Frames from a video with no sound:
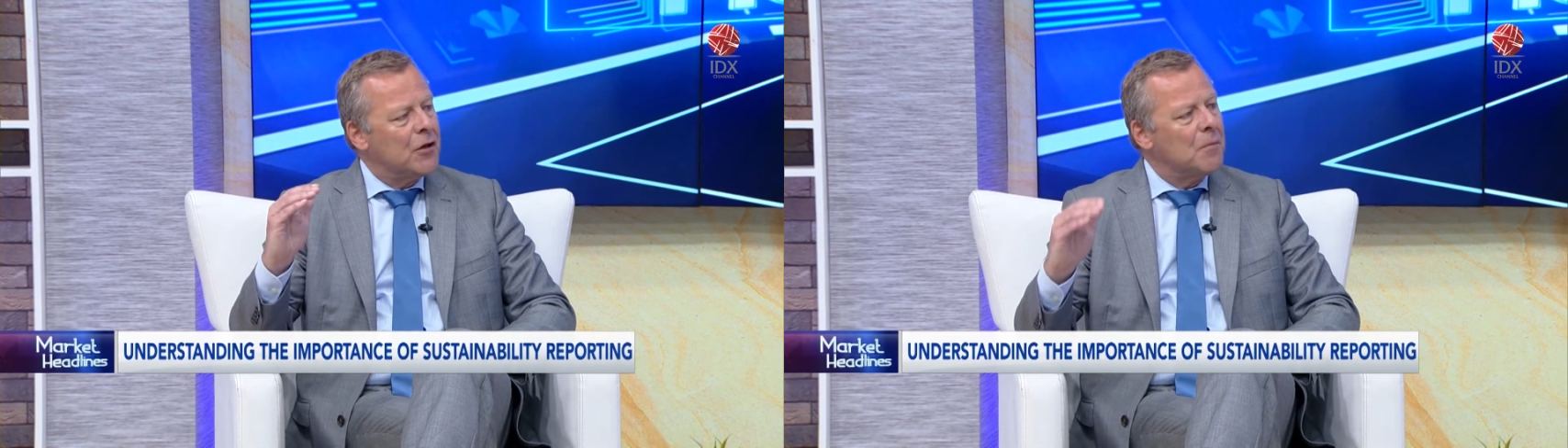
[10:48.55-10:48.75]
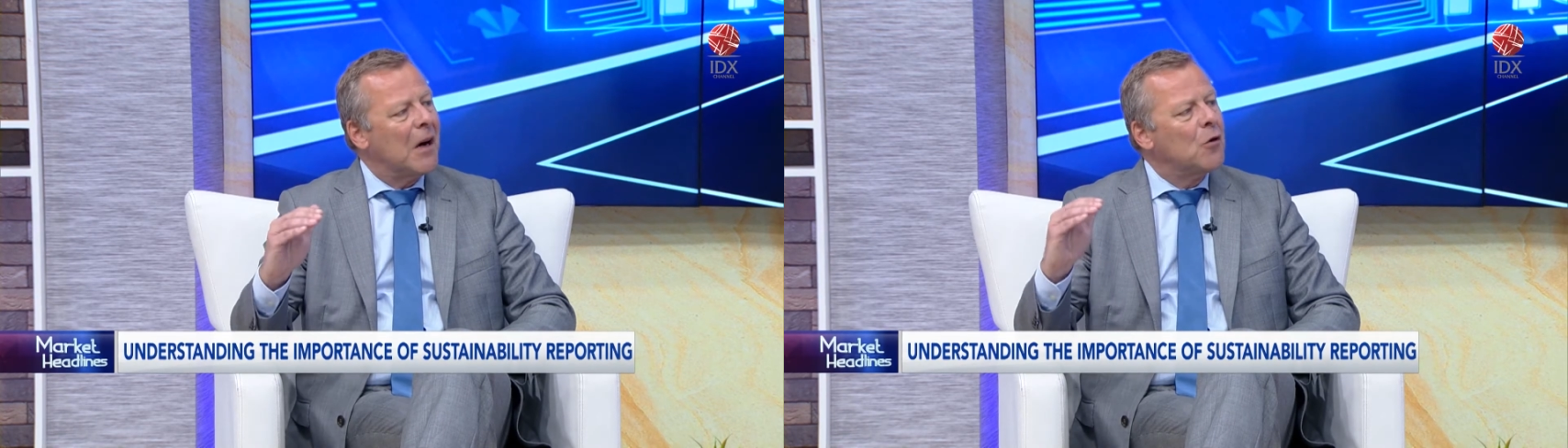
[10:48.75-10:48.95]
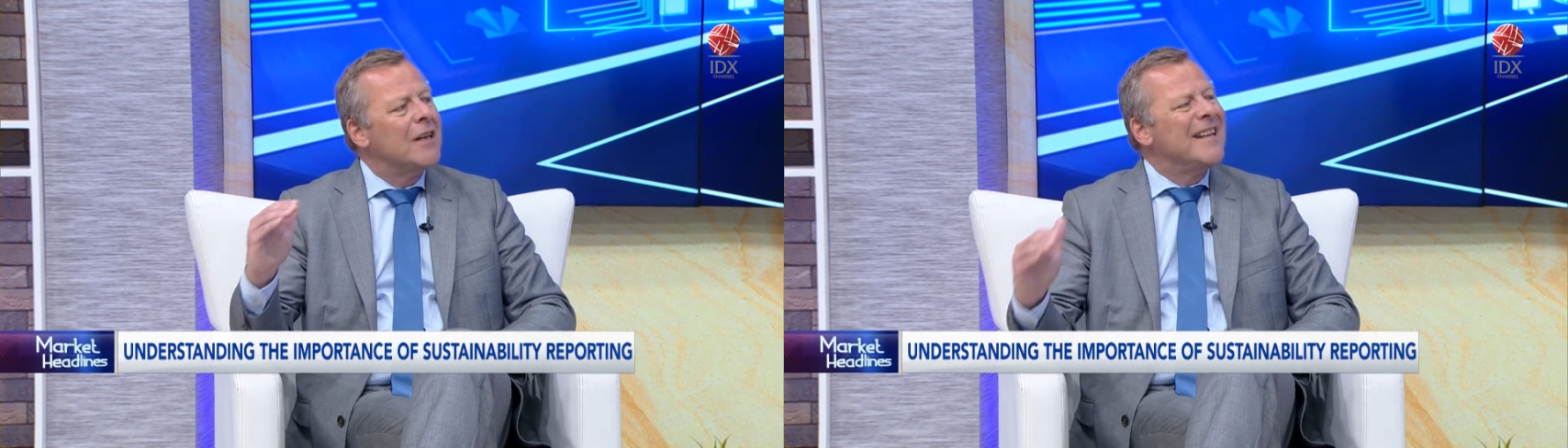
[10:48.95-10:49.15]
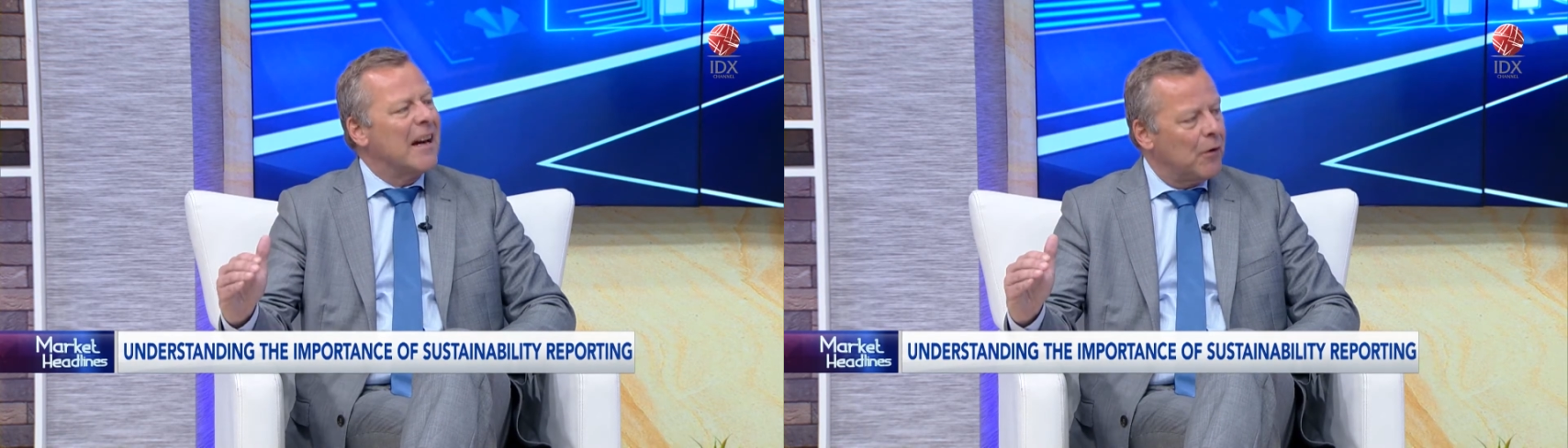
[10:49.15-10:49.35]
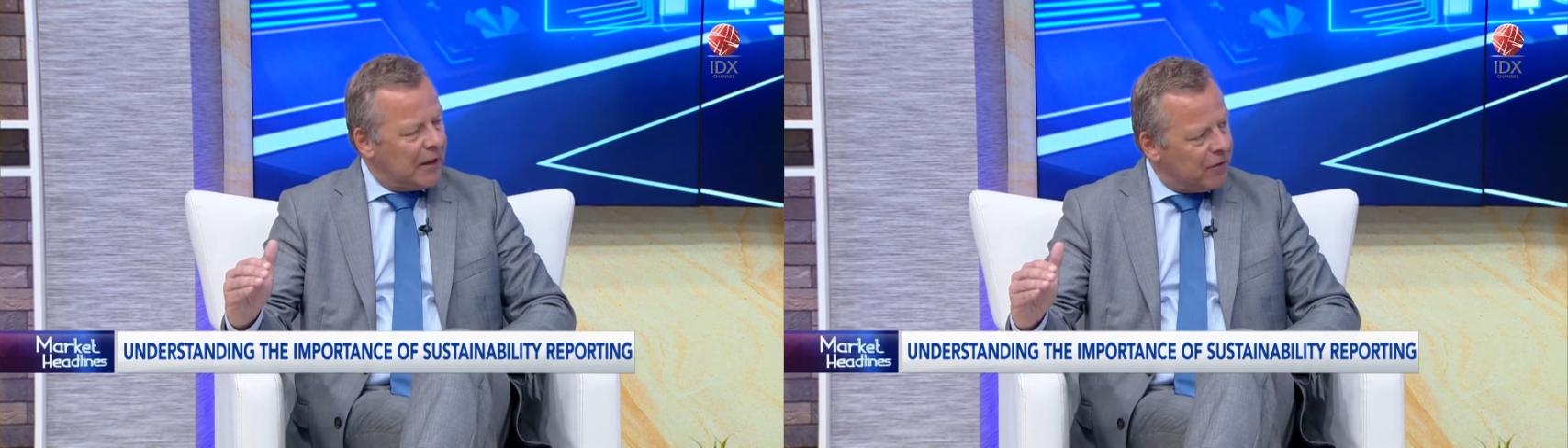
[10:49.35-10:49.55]
It's about the
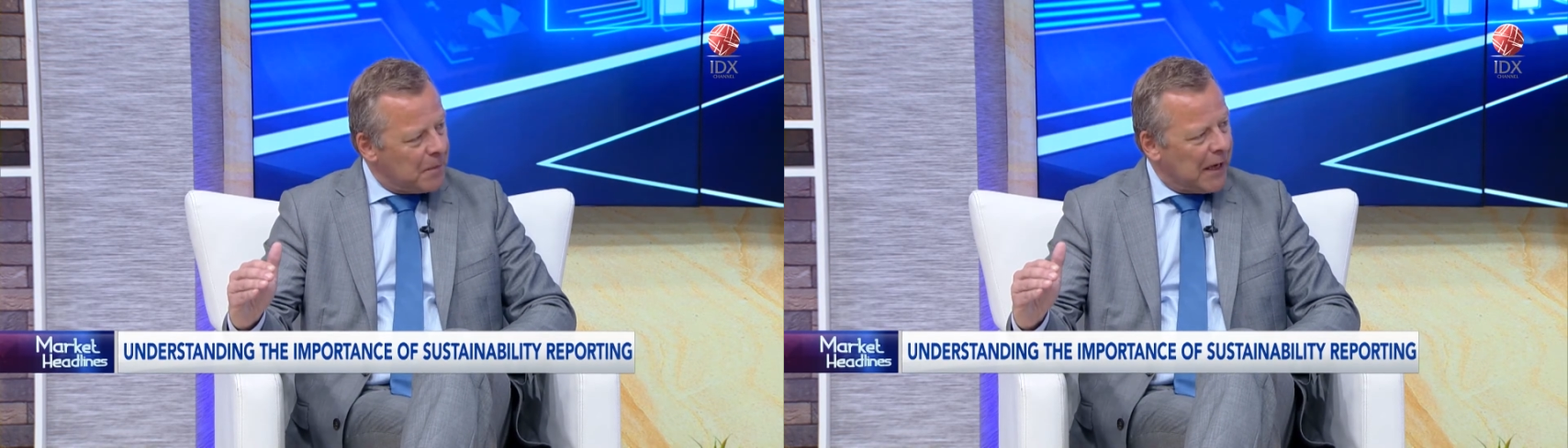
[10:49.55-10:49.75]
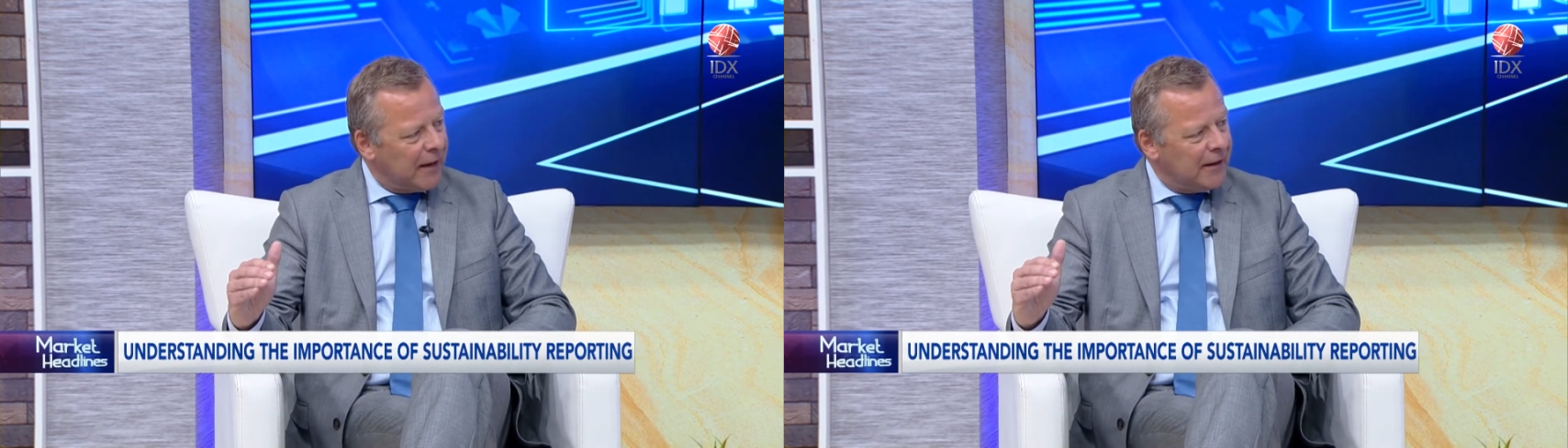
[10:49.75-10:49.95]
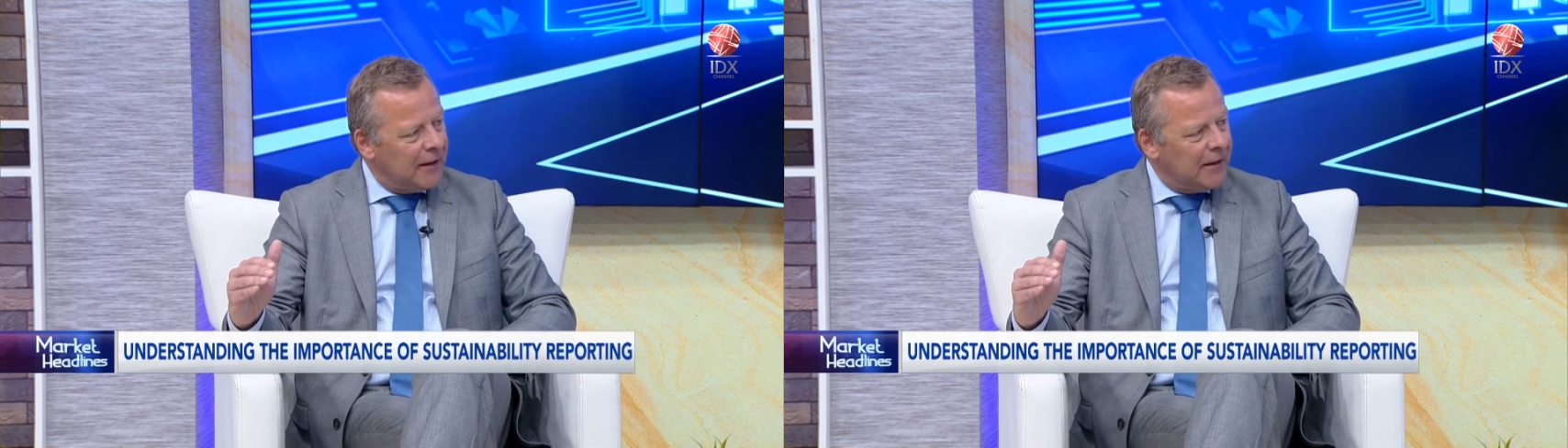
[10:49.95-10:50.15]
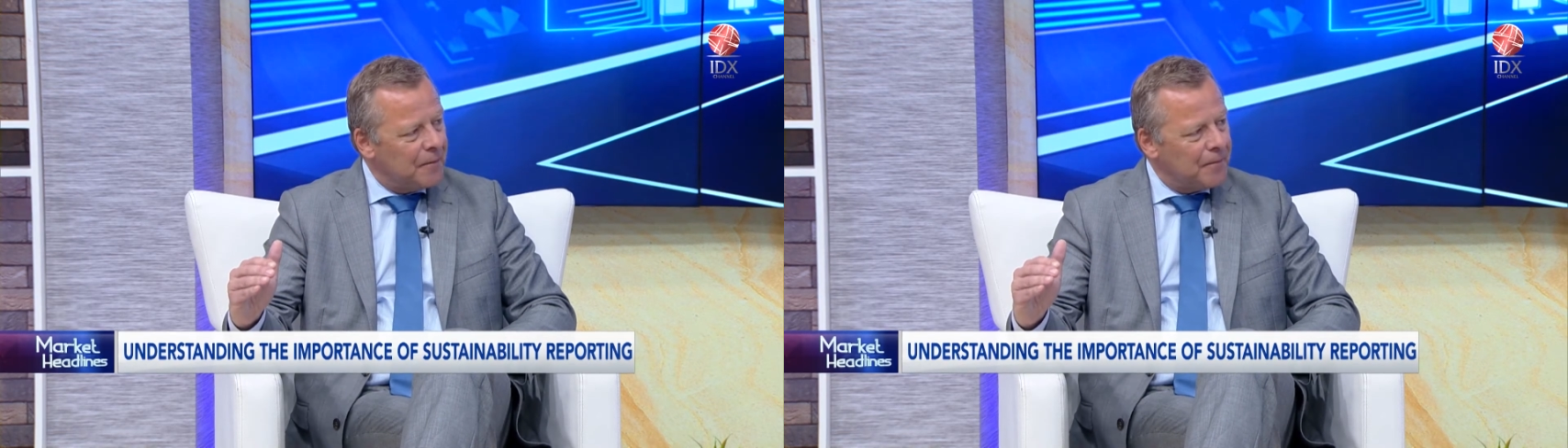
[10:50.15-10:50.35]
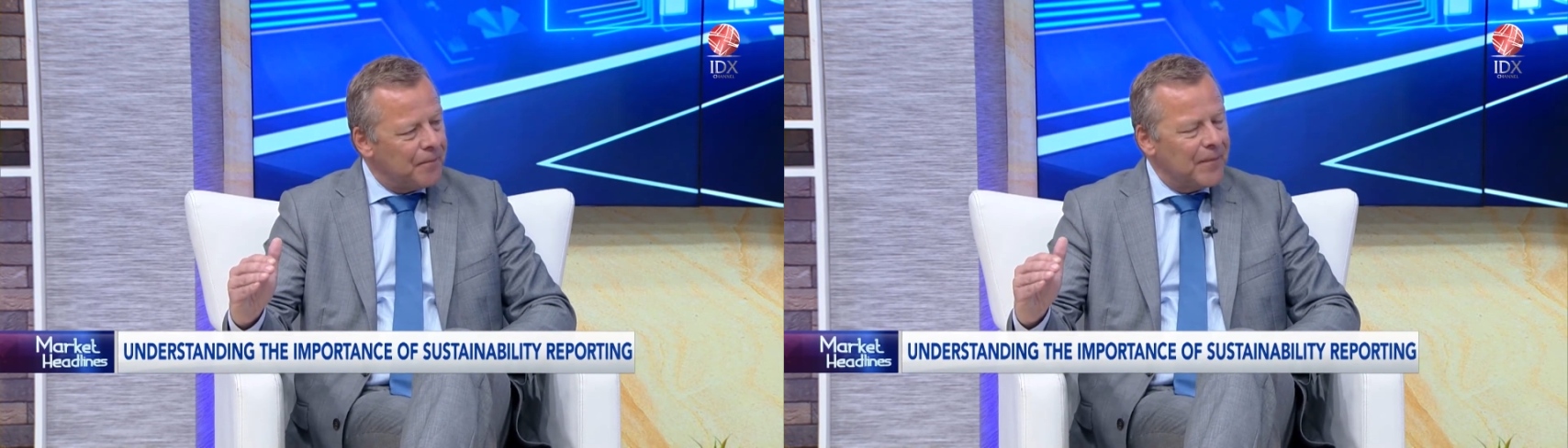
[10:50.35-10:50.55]
narrative behind it.